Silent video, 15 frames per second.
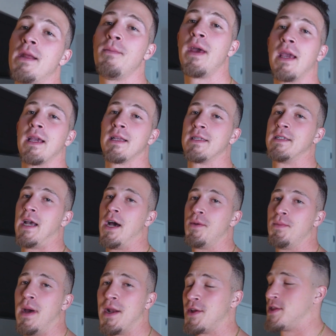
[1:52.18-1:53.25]
to make it
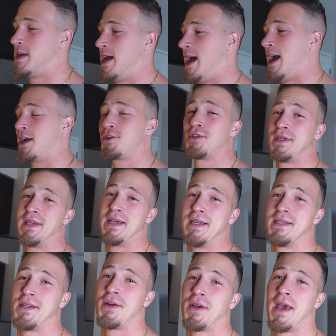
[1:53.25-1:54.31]
sound better than it actually
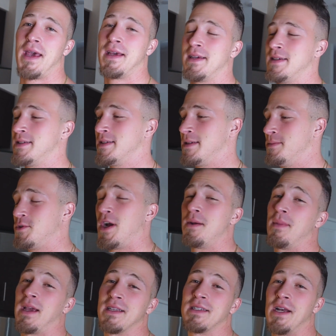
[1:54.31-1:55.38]
is, okay? I'm trying to
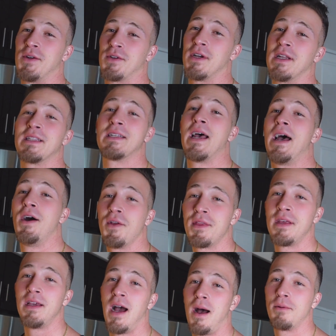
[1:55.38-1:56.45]
make it sound good. It's a
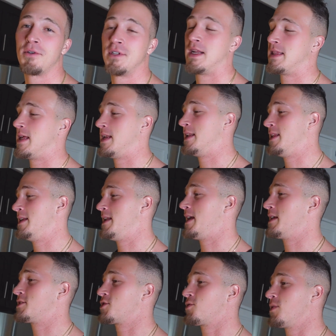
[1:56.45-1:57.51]
healthy option. At the end of the day,
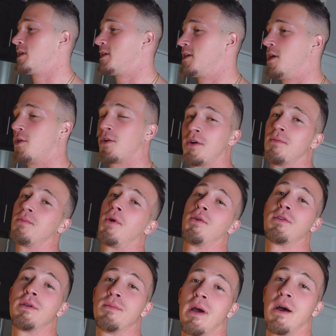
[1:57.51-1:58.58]
it's Greek yogurt and
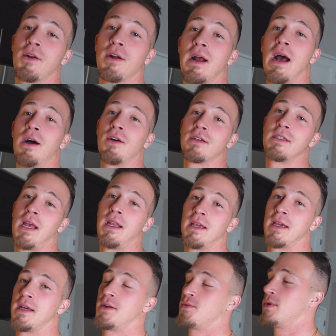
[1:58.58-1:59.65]
protein powder. How exciting
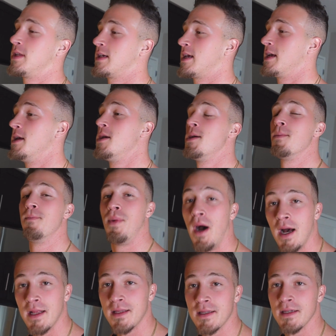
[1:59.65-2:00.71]
can it really get?
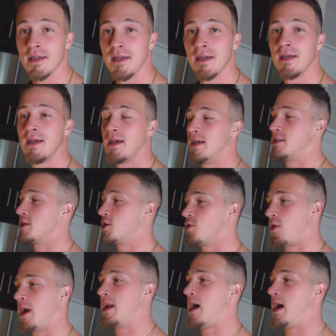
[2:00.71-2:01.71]
But it's a great